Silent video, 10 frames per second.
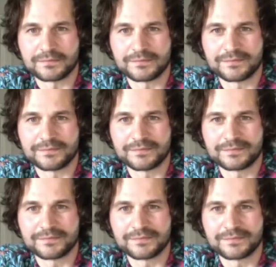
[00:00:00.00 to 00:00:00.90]

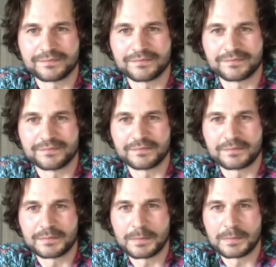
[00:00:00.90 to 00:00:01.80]

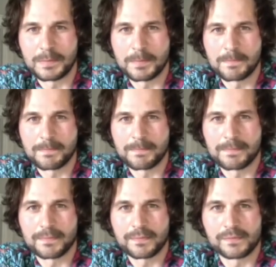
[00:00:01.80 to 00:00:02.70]
(silent)